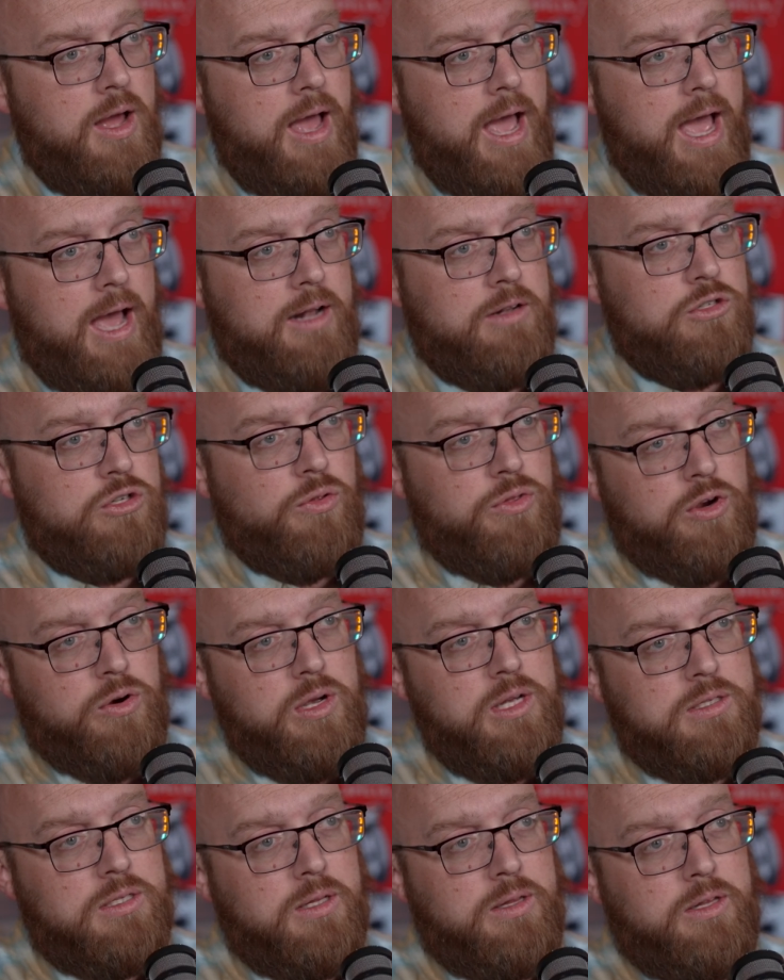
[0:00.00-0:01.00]
And so there
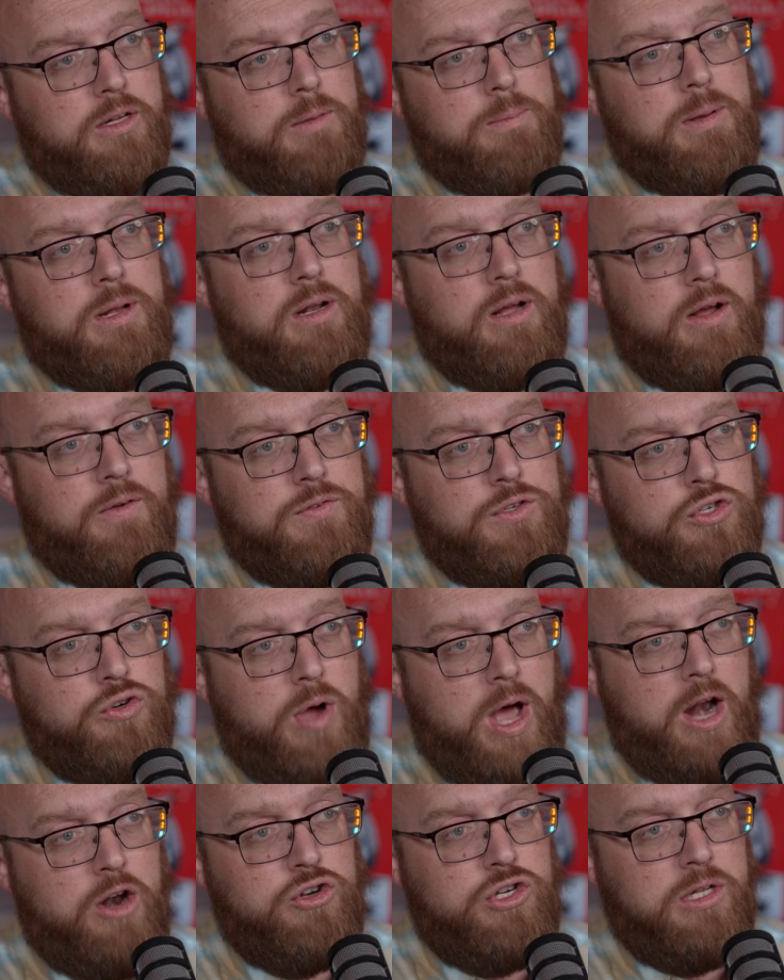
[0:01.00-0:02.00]
is a little bit of
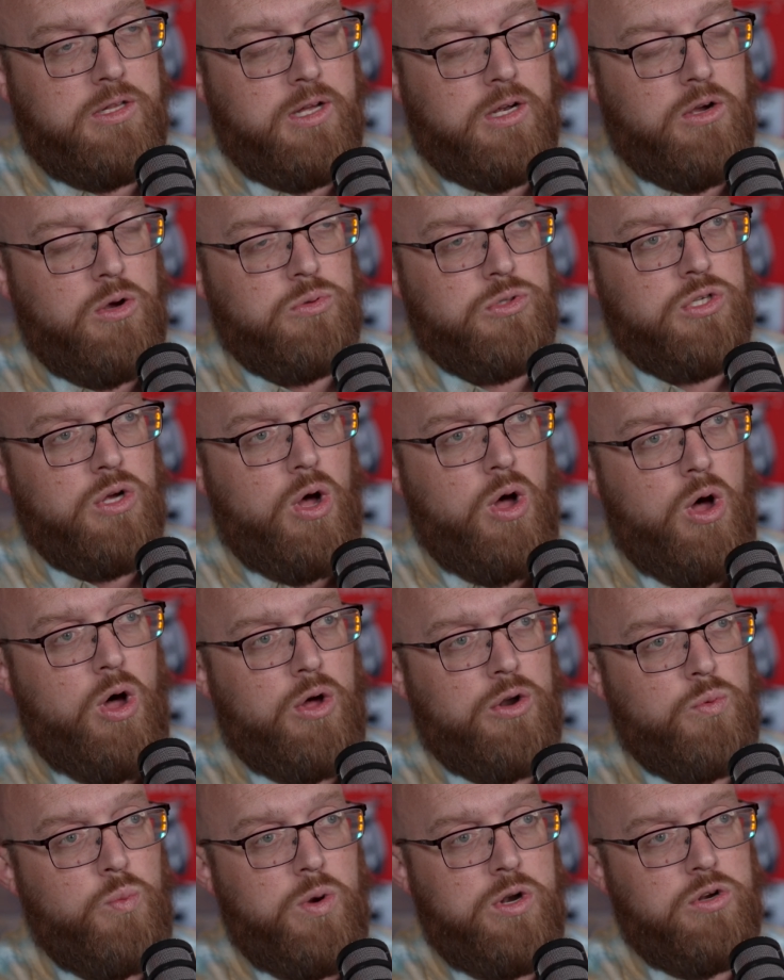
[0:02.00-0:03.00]
strategy that goes
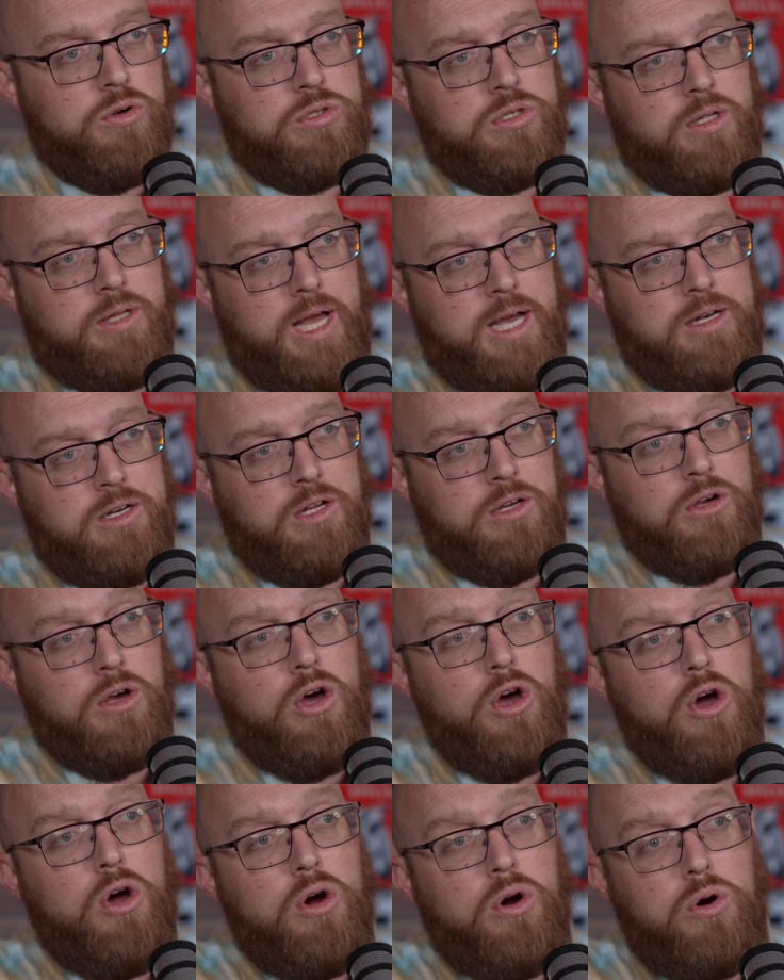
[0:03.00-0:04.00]
on when you're selecting
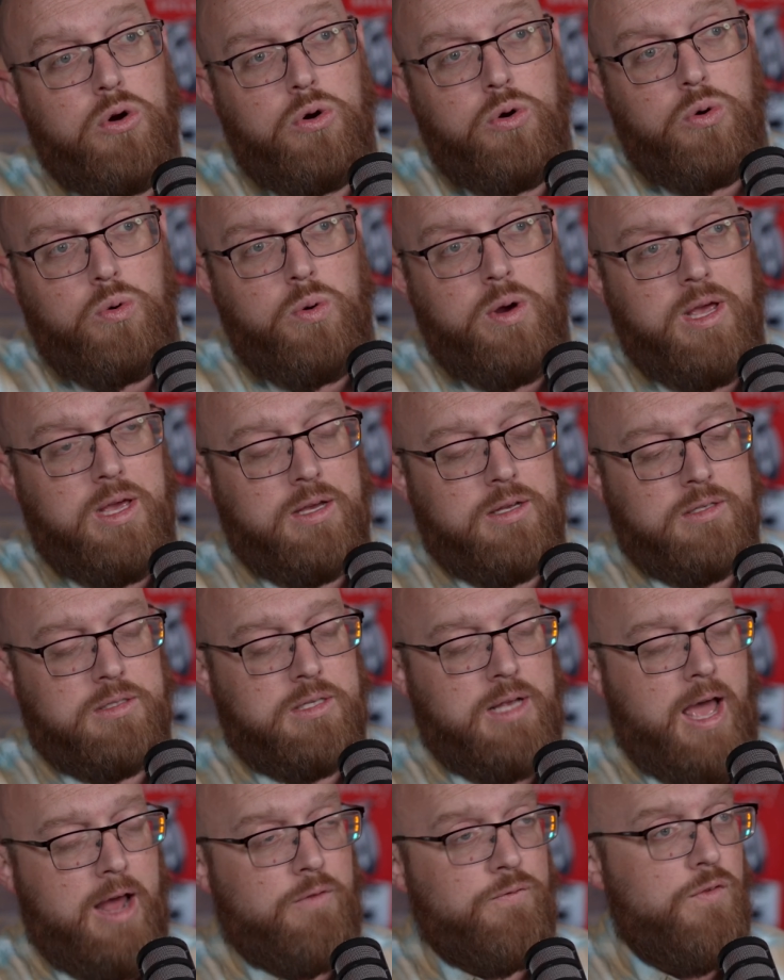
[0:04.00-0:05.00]
who is
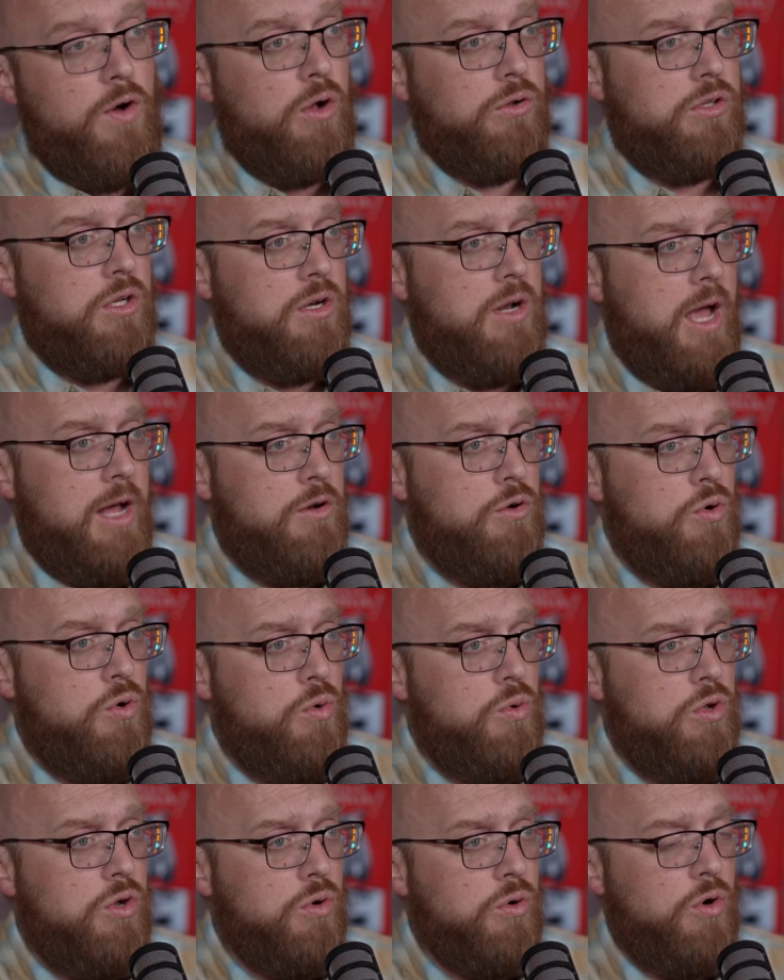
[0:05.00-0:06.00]
at fault and
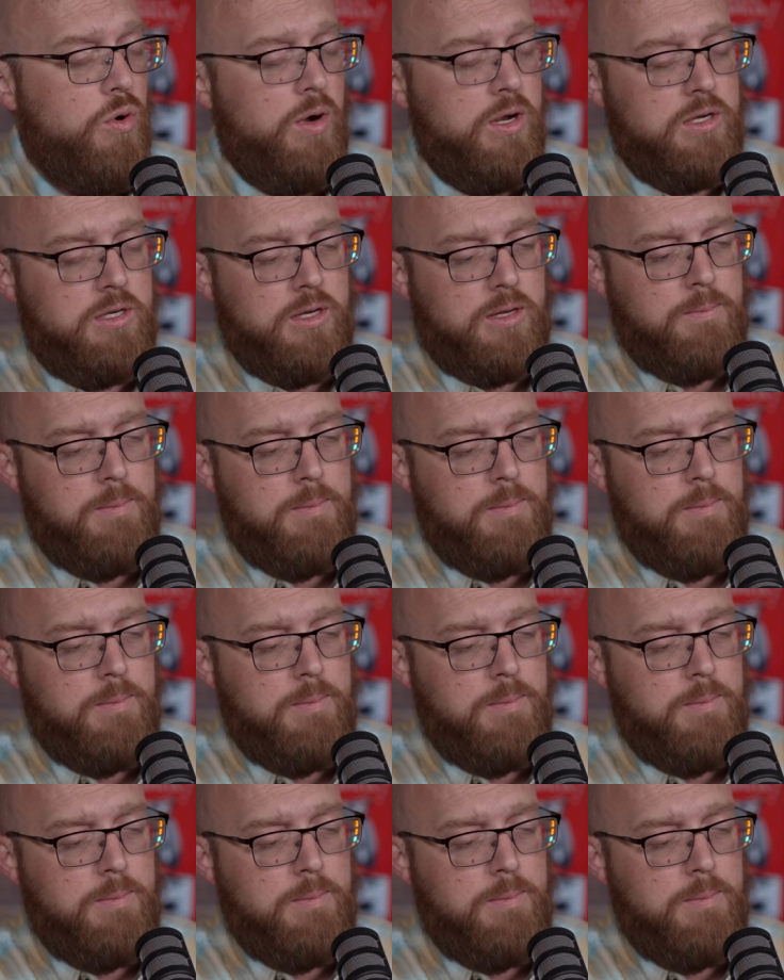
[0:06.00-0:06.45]
who you're going to